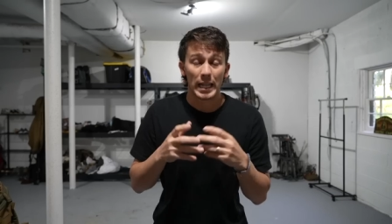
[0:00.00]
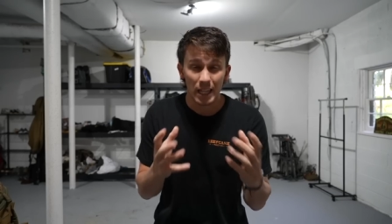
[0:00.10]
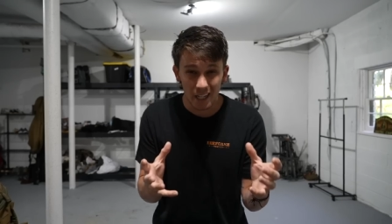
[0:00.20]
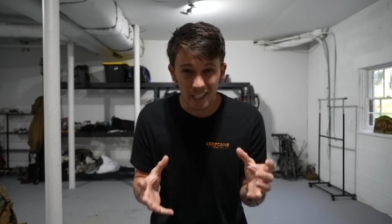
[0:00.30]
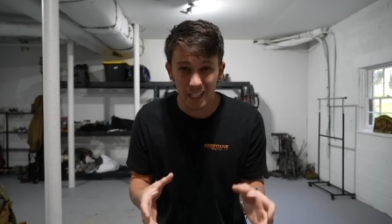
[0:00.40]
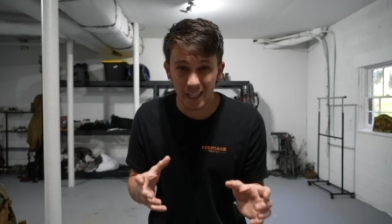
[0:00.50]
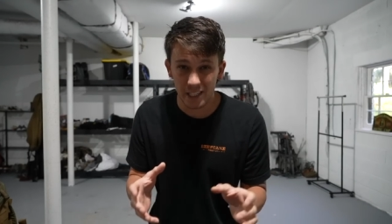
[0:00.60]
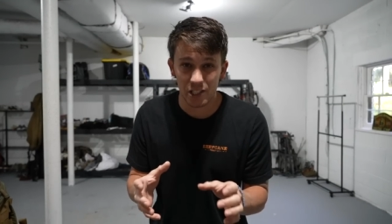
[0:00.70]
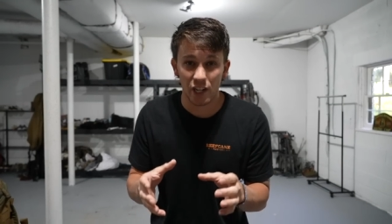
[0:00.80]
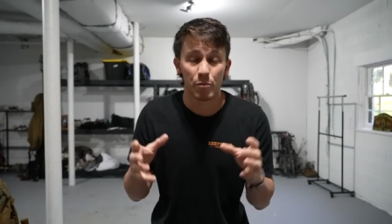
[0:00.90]
And luckily
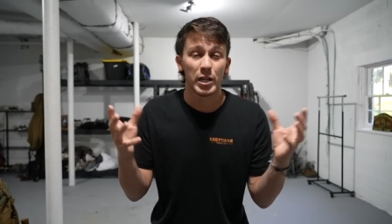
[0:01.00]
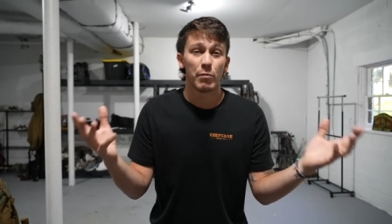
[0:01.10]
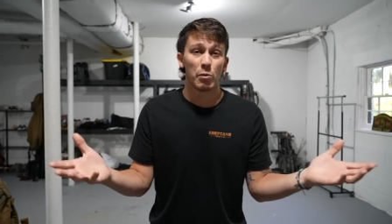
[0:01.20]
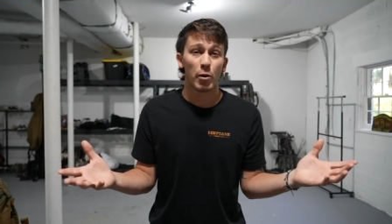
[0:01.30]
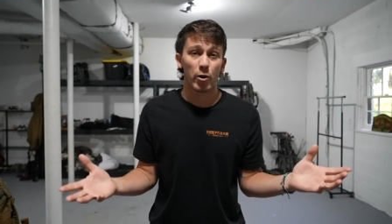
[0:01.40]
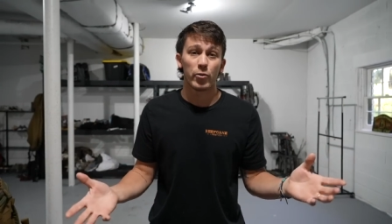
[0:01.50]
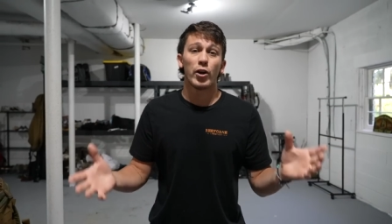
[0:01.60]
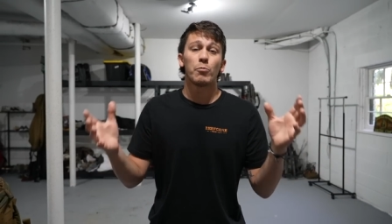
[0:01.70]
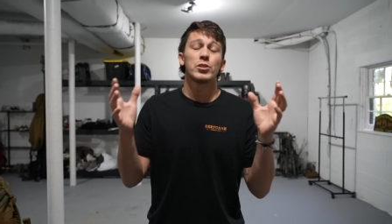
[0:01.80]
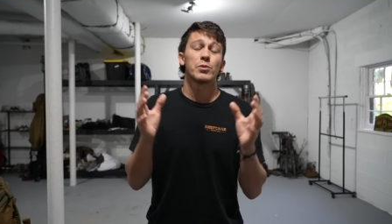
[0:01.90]
this year I've been able to partner
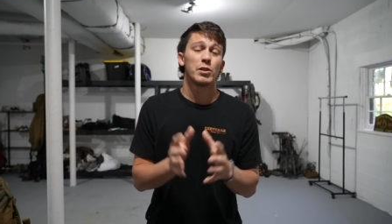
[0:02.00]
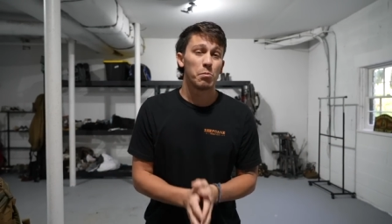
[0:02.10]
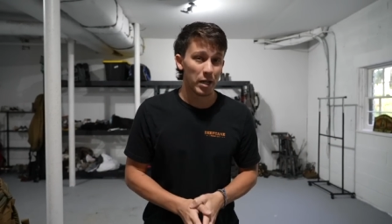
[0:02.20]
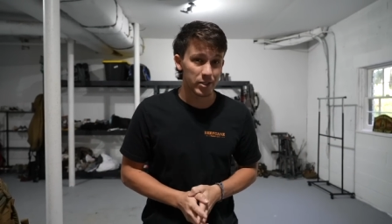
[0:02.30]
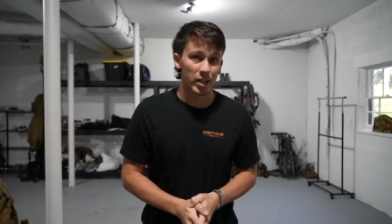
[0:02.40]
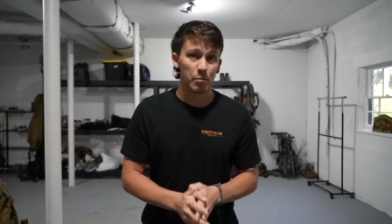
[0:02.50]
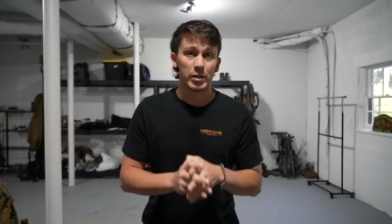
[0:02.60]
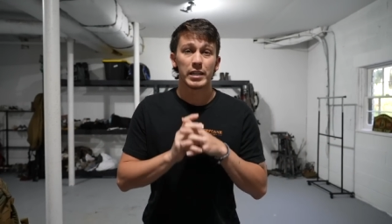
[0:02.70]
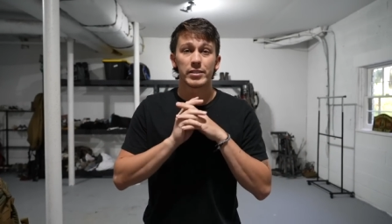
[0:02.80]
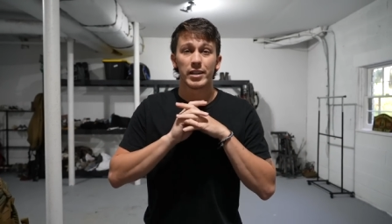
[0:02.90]
up with some of the best
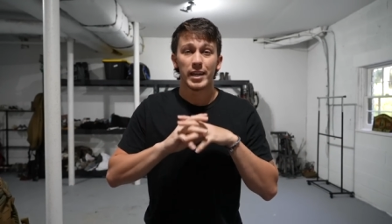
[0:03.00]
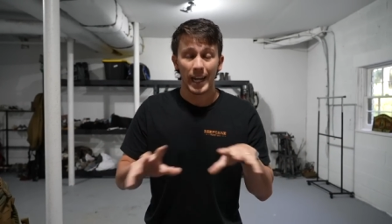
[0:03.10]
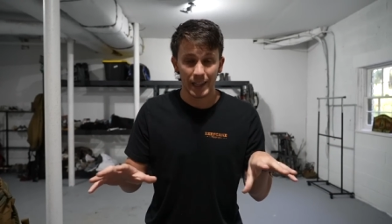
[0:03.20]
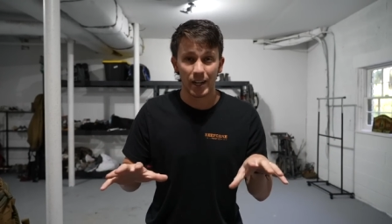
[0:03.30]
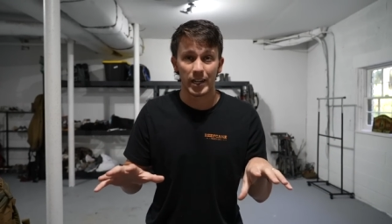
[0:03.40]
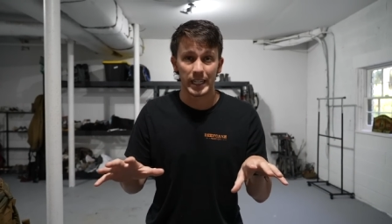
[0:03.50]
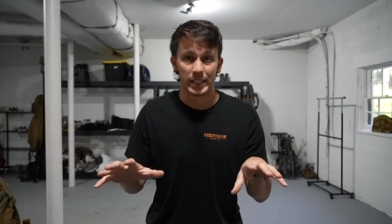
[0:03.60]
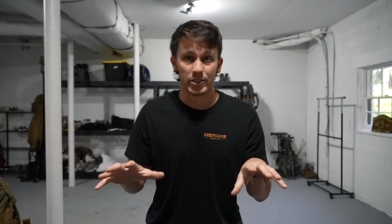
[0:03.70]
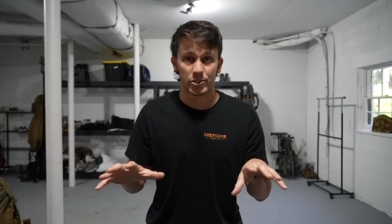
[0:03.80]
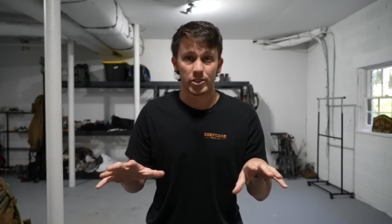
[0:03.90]
companies in the hunting
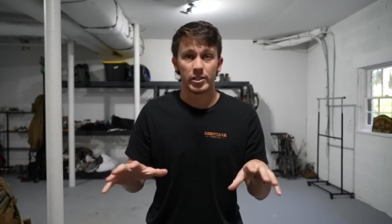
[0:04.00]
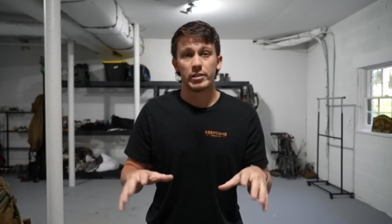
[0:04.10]
industry.